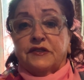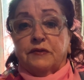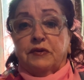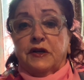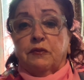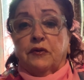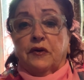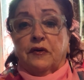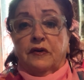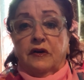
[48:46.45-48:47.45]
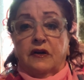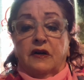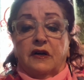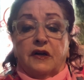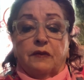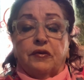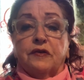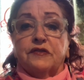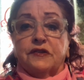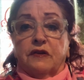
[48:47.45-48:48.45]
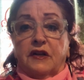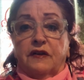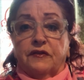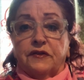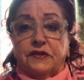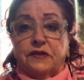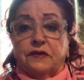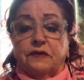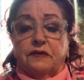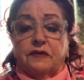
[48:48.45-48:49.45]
to people on a personal level too.